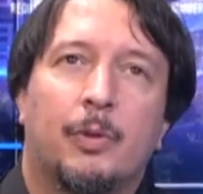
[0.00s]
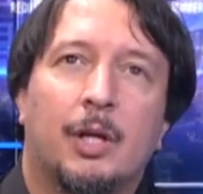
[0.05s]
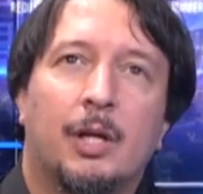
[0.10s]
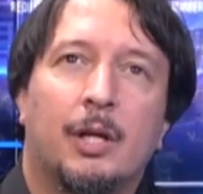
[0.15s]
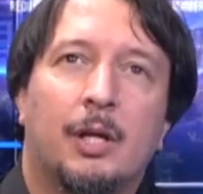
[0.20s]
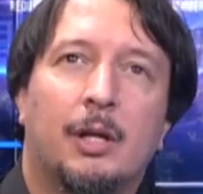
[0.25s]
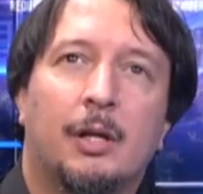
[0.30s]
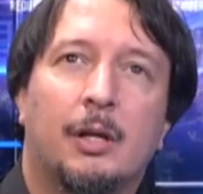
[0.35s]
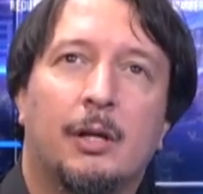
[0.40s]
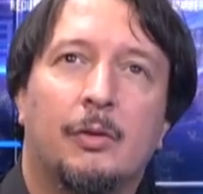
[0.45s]

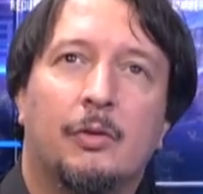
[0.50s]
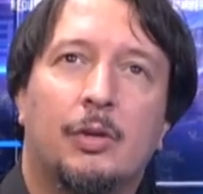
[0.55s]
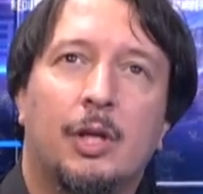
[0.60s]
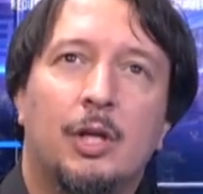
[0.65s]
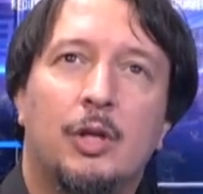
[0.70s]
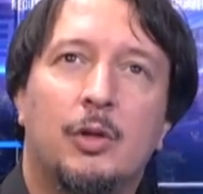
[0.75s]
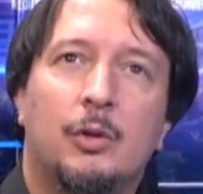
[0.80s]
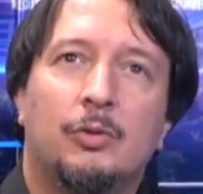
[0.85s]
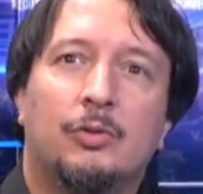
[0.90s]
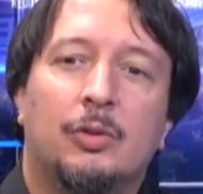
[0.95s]
the
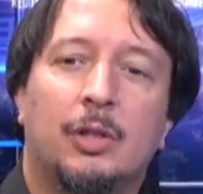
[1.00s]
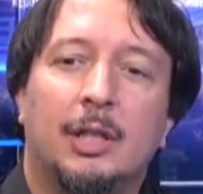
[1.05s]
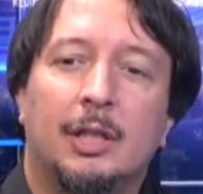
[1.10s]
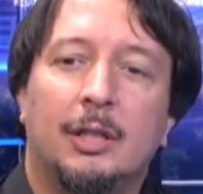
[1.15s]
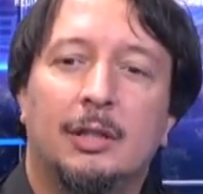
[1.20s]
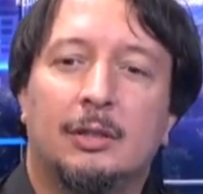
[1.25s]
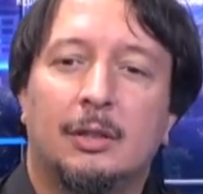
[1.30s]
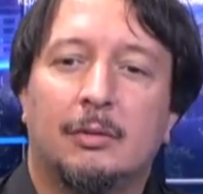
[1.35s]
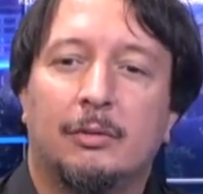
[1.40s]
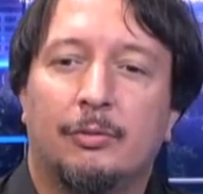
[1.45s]
user
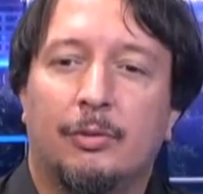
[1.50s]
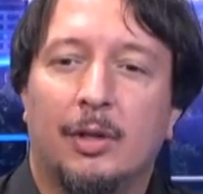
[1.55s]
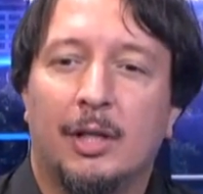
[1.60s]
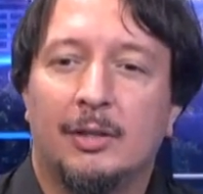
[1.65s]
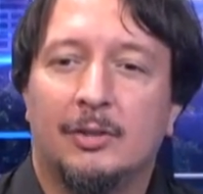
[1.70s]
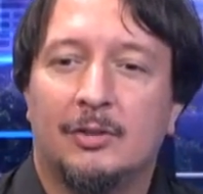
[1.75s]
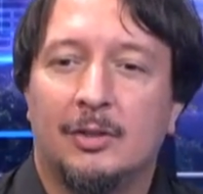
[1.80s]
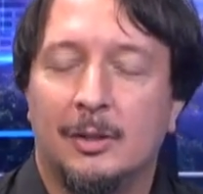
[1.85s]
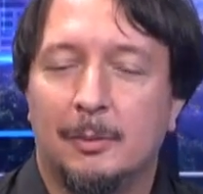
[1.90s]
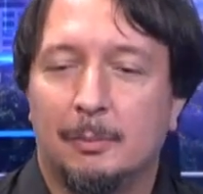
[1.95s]

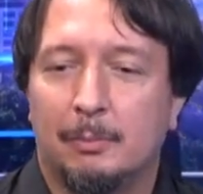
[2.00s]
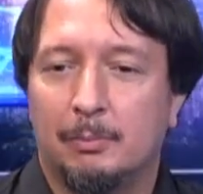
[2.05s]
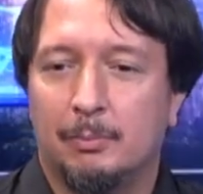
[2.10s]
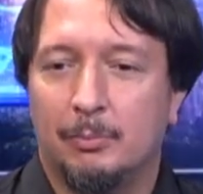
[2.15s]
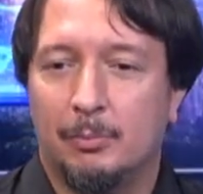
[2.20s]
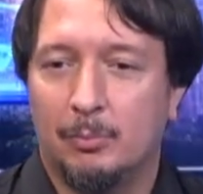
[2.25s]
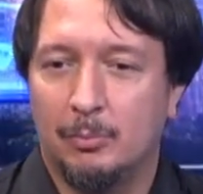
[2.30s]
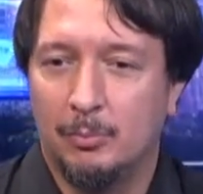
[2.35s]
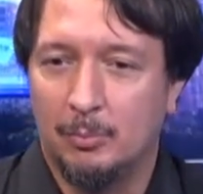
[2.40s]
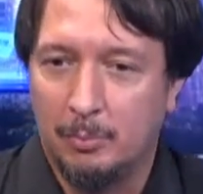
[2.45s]
interfacing
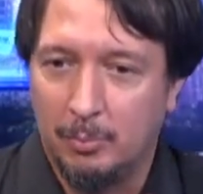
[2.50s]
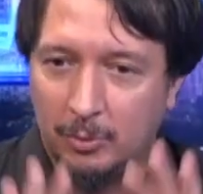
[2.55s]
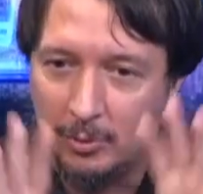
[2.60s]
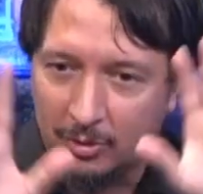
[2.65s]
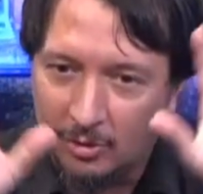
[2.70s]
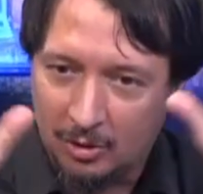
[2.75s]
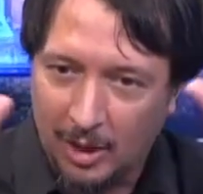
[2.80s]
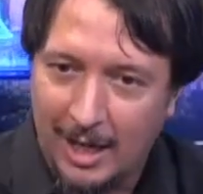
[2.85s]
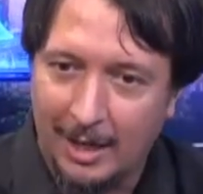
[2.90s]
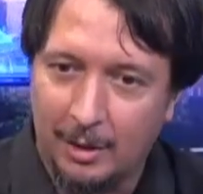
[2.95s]

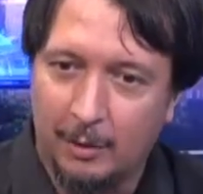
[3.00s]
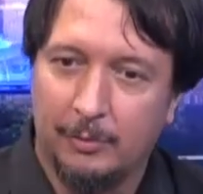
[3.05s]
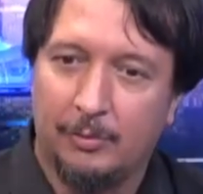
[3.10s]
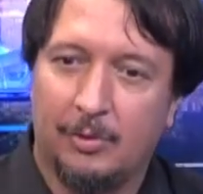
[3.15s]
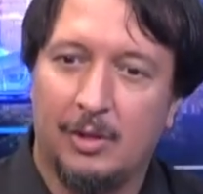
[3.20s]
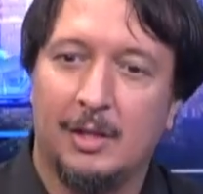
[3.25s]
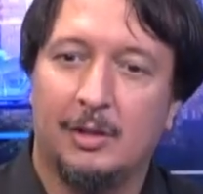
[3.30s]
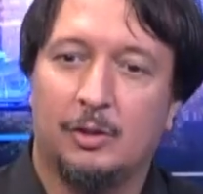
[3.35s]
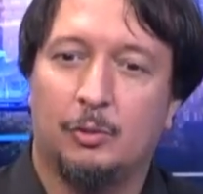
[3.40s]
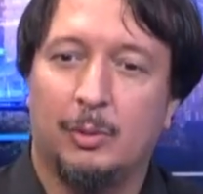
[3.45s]
side of
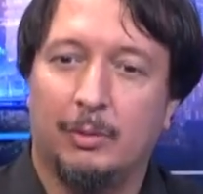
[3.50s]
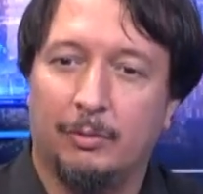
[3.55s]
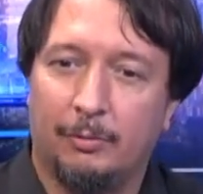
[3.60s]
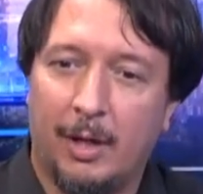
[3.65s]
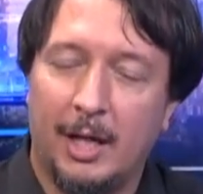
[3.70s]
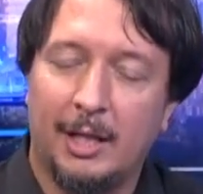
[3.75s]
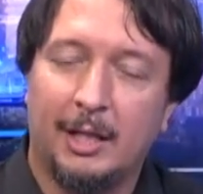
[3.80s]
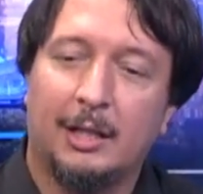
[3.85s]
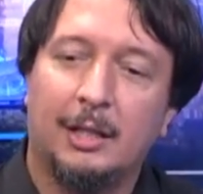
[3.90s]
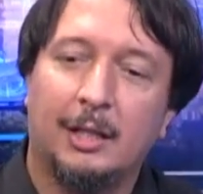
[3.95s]
things will
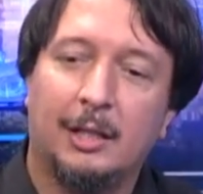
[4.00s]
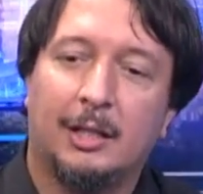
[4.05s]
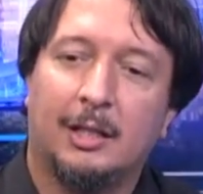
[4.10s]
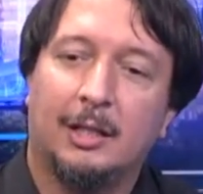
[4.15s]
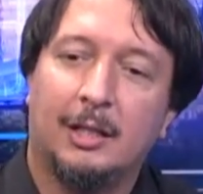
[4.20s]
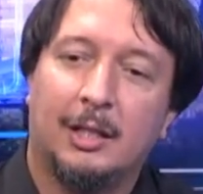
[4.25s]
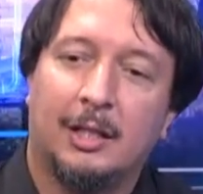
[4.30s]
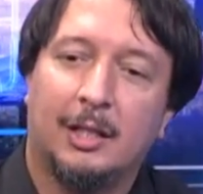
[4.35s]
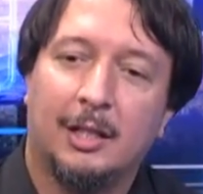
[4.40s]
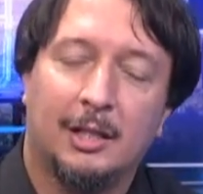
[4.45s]
finally
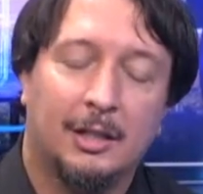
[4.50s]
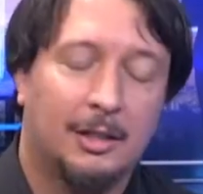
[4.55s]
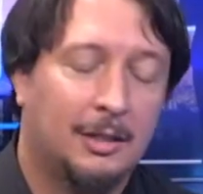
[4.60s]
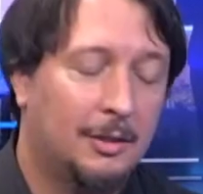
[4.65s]
click.